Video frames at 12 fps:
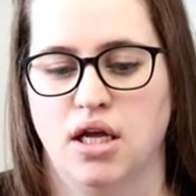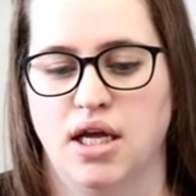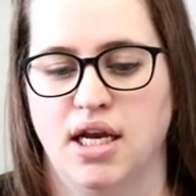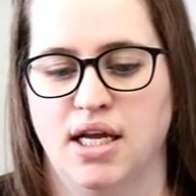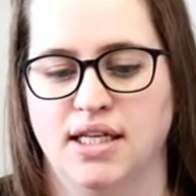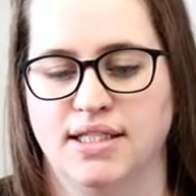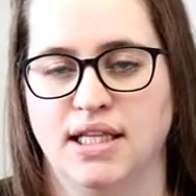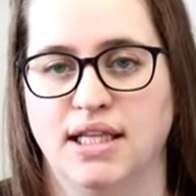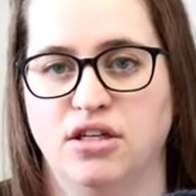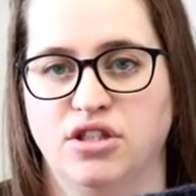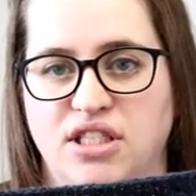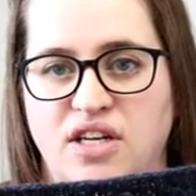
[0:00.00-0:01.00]
it is a
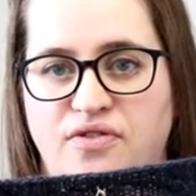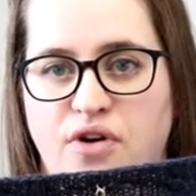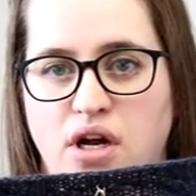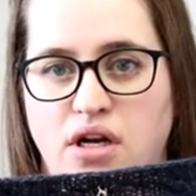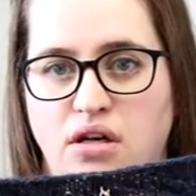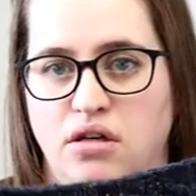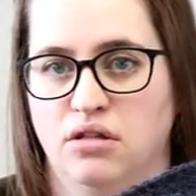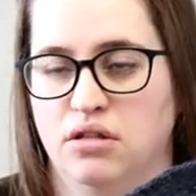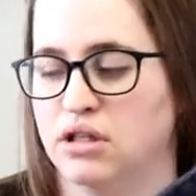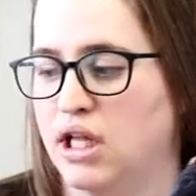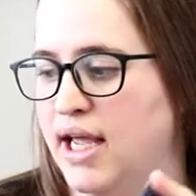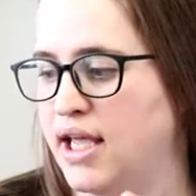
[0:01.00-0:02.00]
little different.
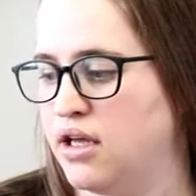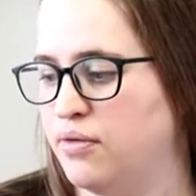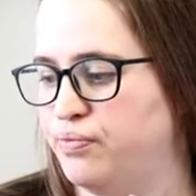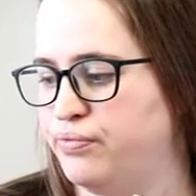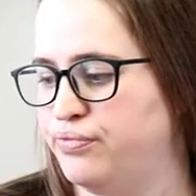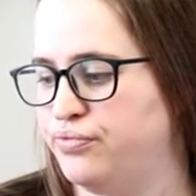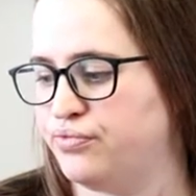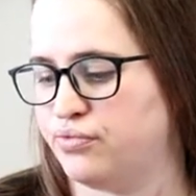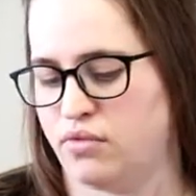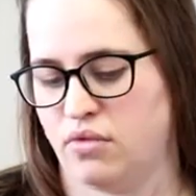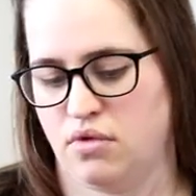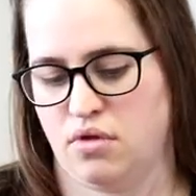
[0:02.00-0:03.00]
Like,
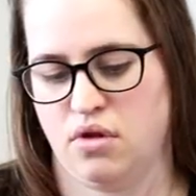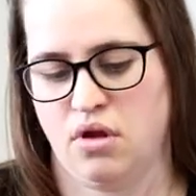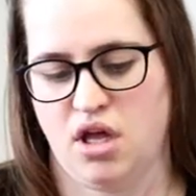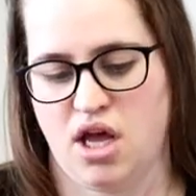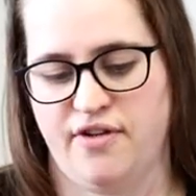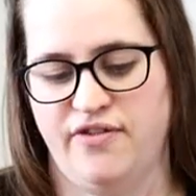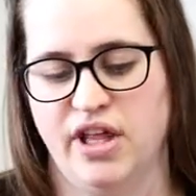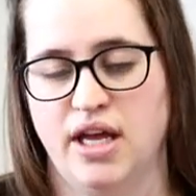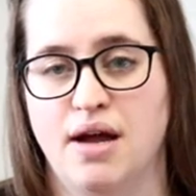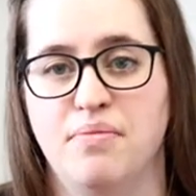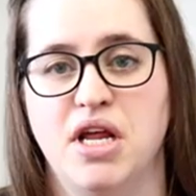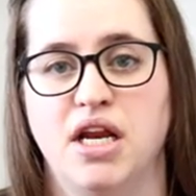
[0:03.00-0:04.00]
I feel
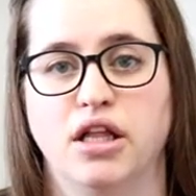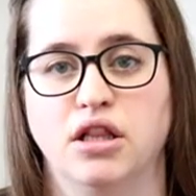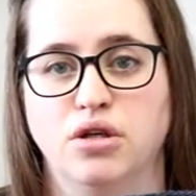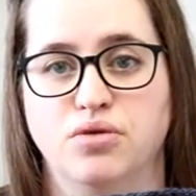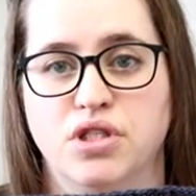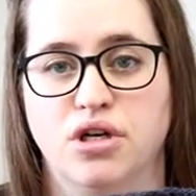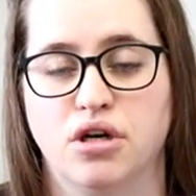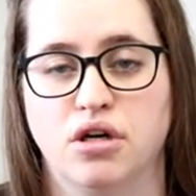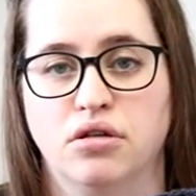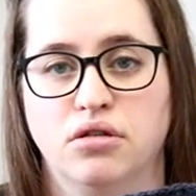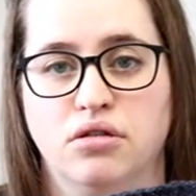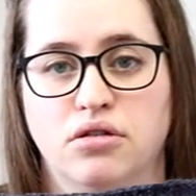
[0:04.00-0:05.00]
like I'm knitting
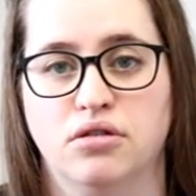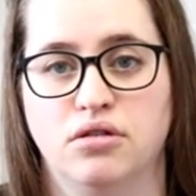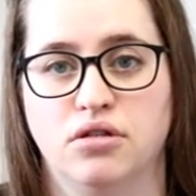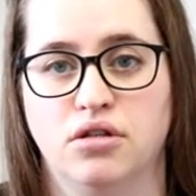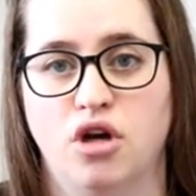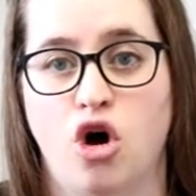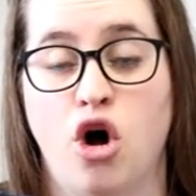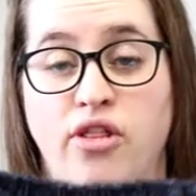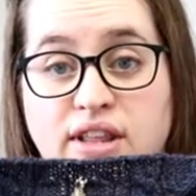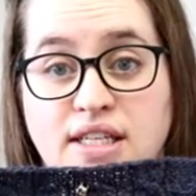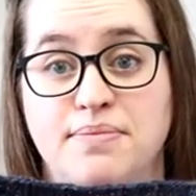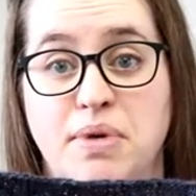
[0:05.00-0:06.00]
looser
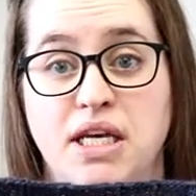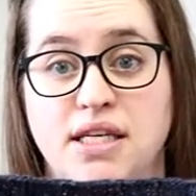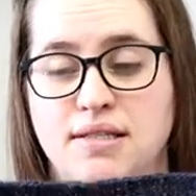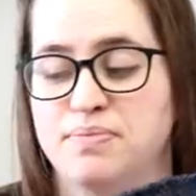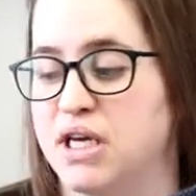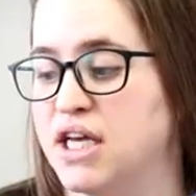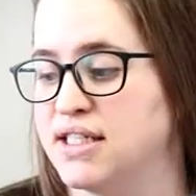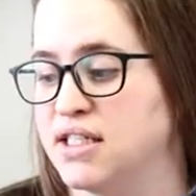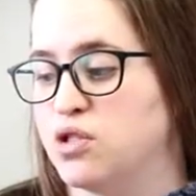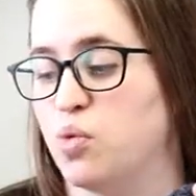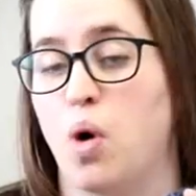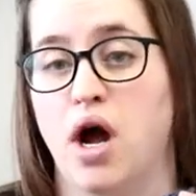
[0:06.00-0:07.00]
on this piece because
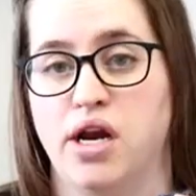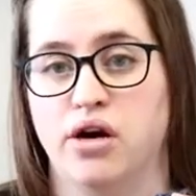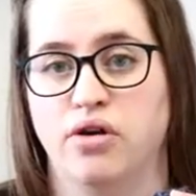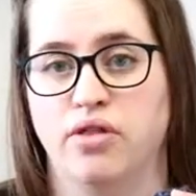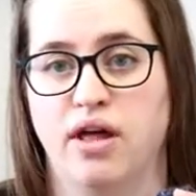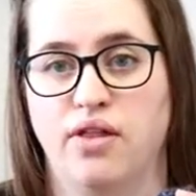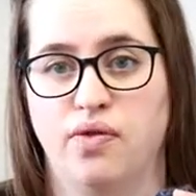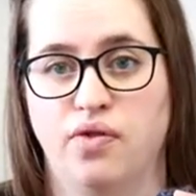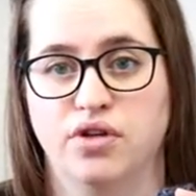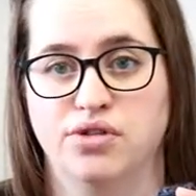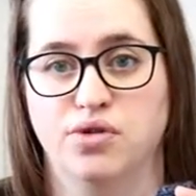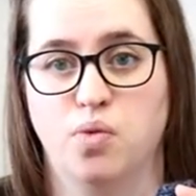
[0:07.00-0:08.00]
it's wider than
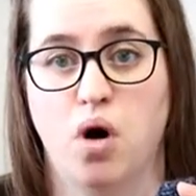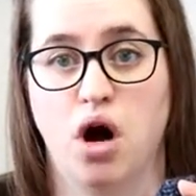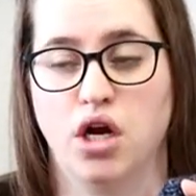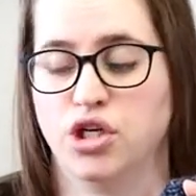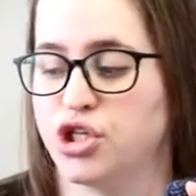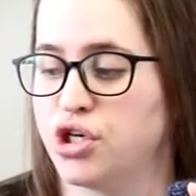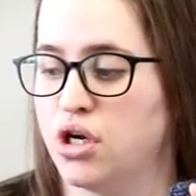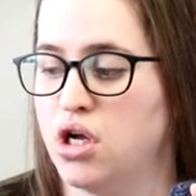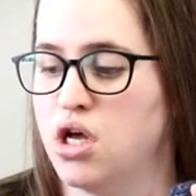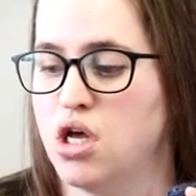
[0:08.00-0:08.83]
the swatch.